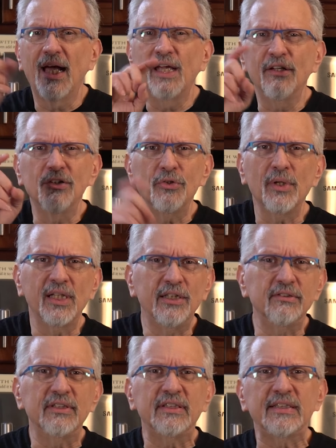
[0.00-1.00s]
I usually
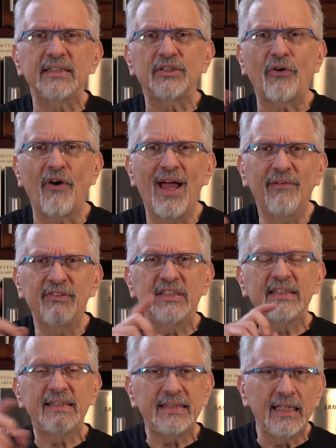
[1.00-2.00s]
use this craft
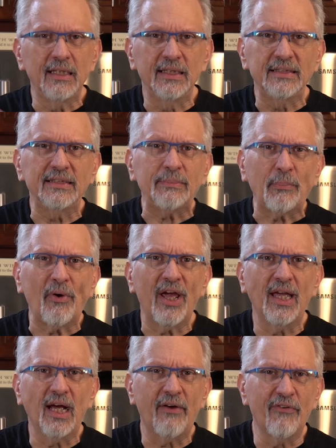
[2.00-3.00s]
sealant
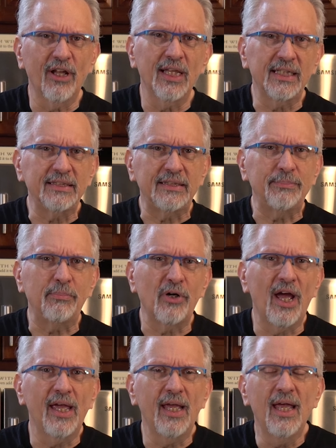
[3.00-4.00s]
spray, acrylic
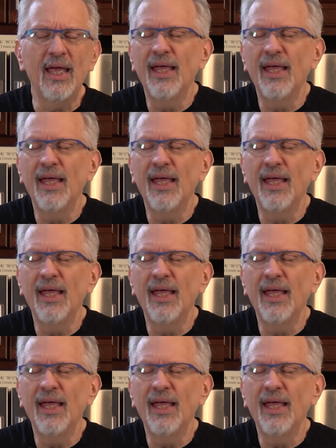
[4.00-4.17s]
spray,